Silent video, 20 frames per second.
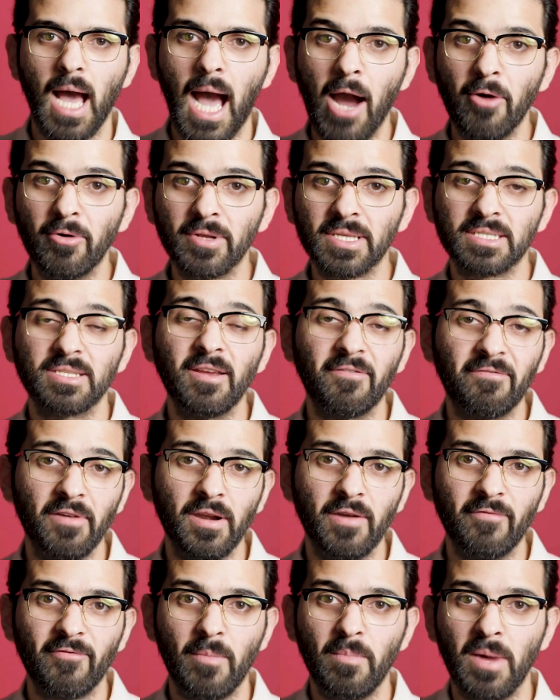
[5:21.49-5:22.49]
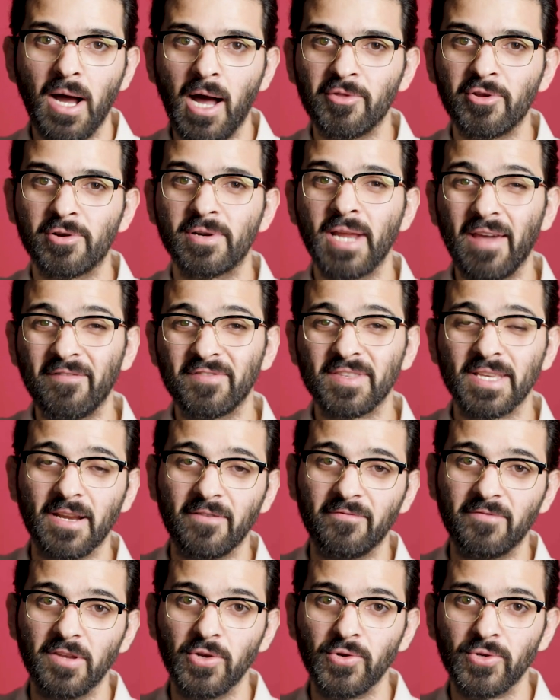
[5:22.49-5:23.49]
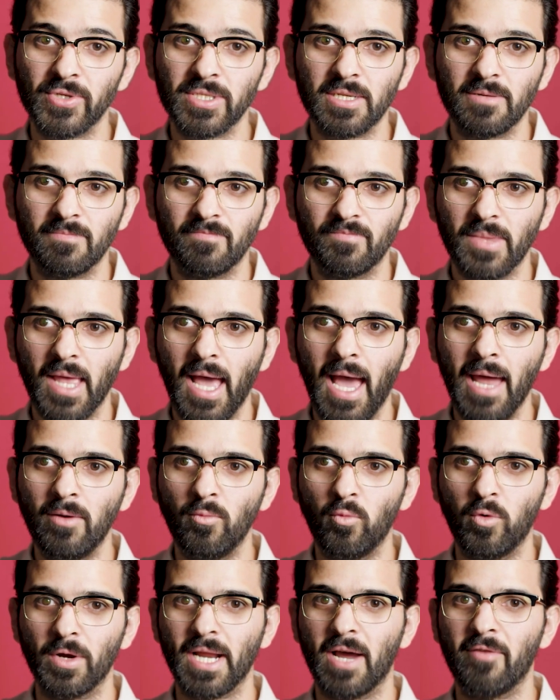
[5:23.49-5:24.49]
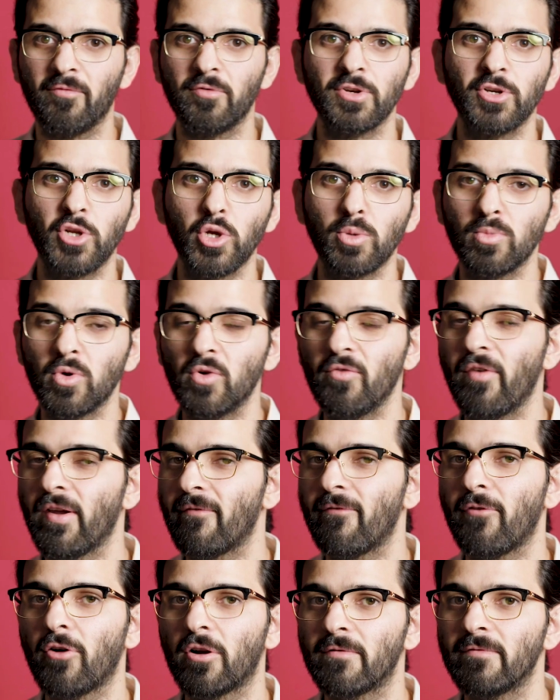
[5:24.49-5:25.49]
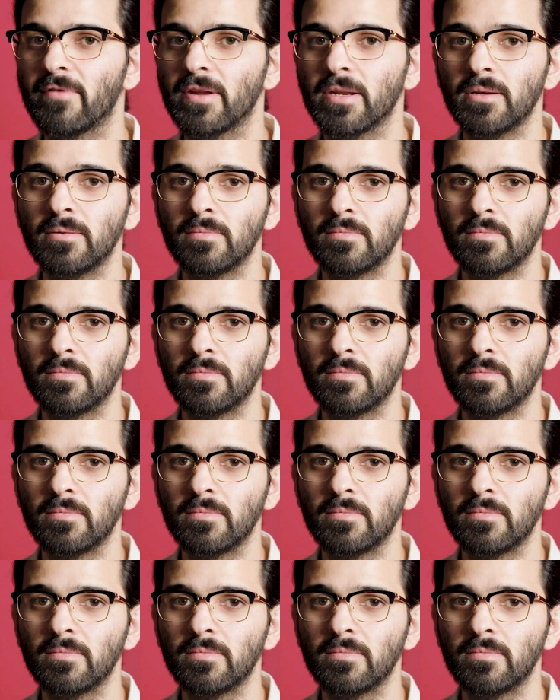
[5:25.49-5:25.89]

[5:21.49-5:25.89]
how it's different from other knives that I've used, and what I would do moving forward.